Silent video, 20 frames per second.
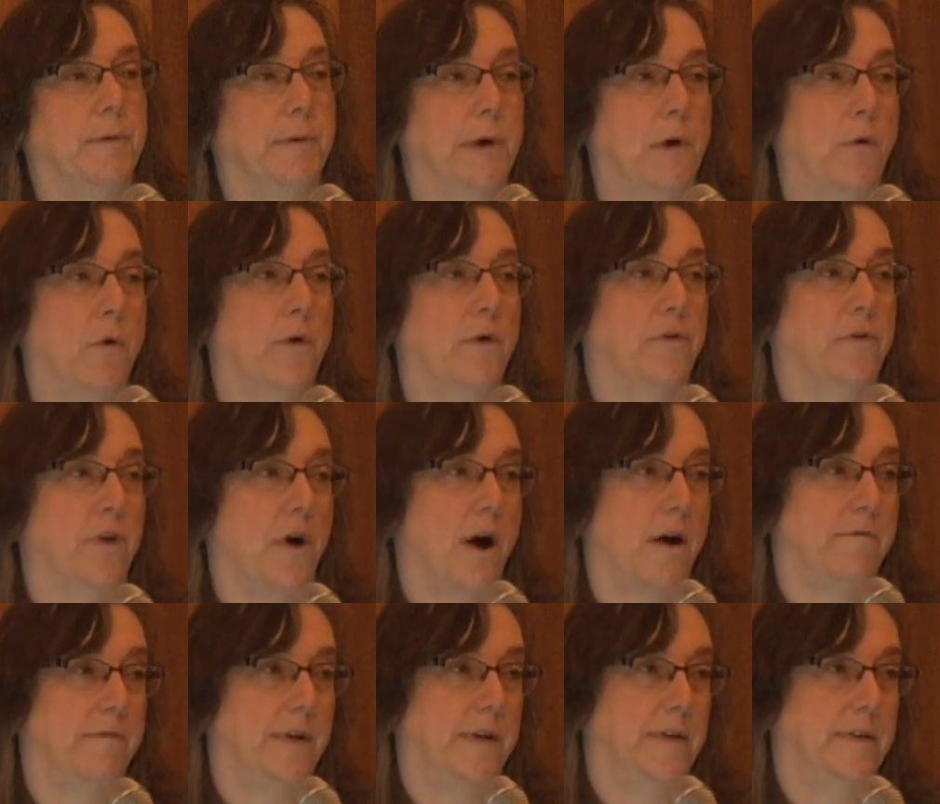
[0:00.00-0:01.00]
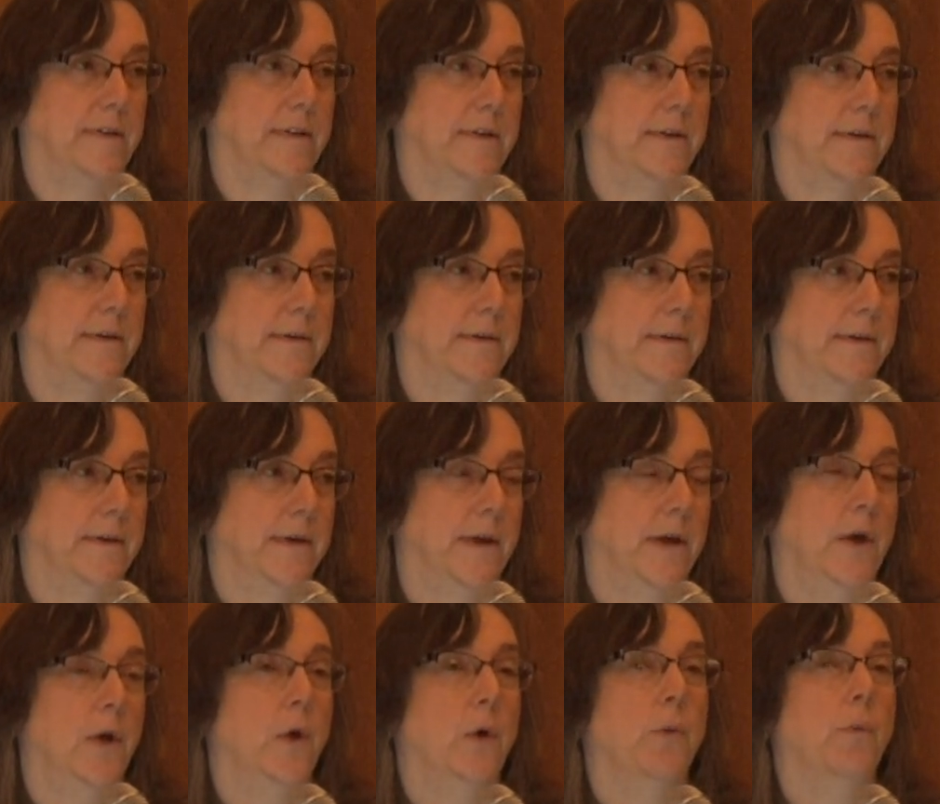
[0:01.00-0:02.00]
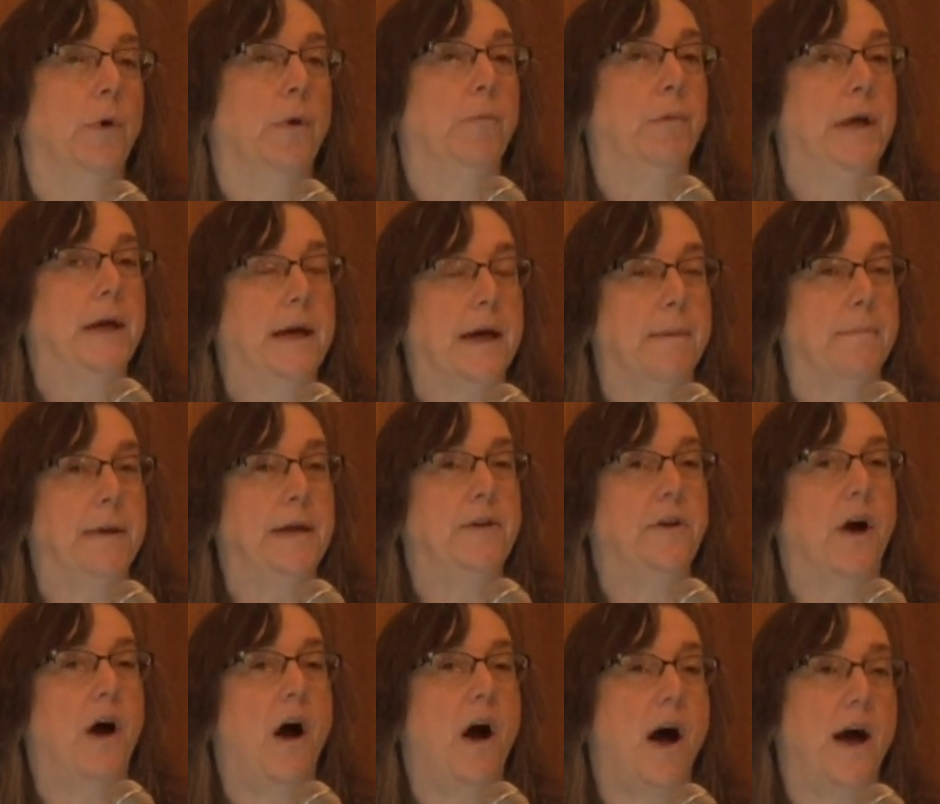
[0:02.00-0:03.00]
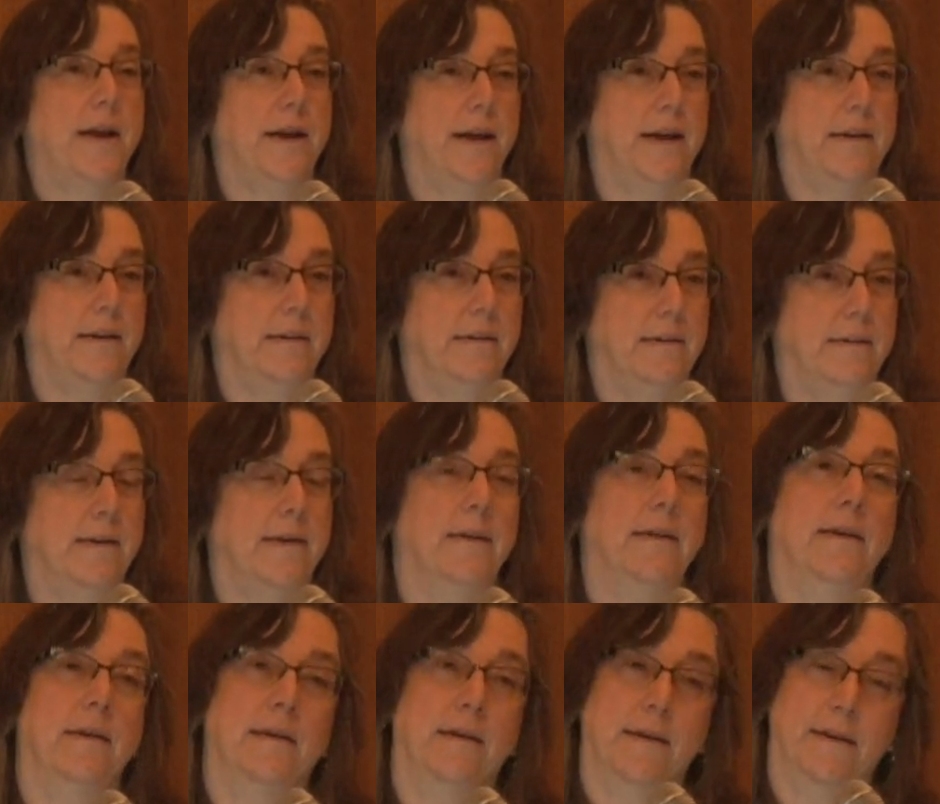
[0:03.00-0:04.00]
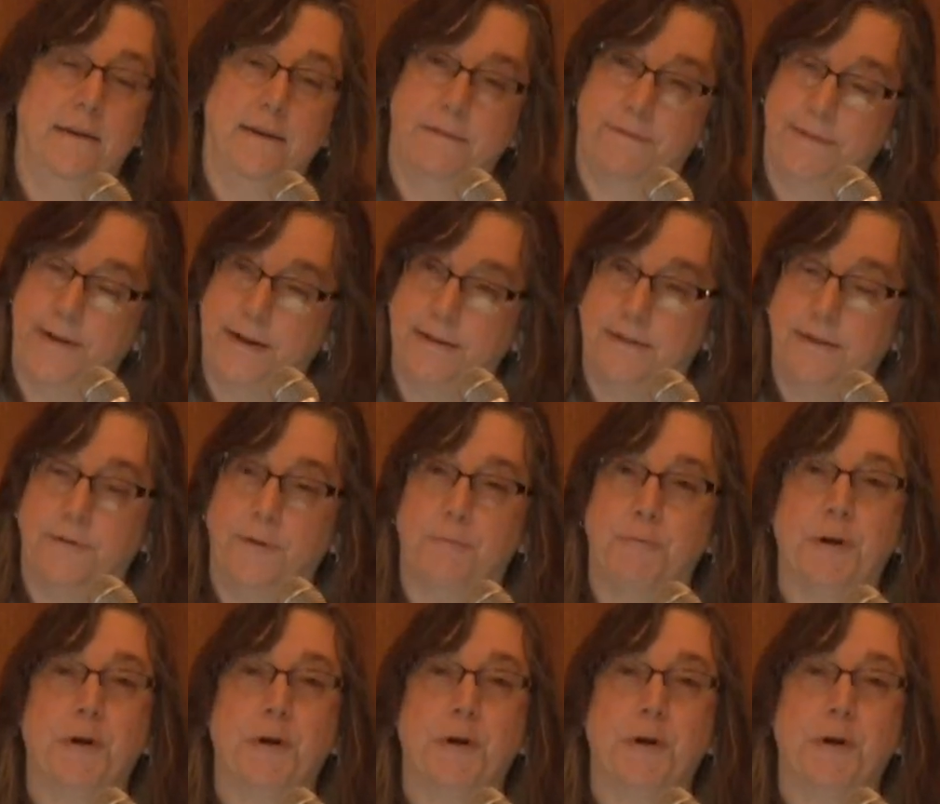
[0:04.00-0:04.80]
the recorder's office. When we come into audit, in defense of your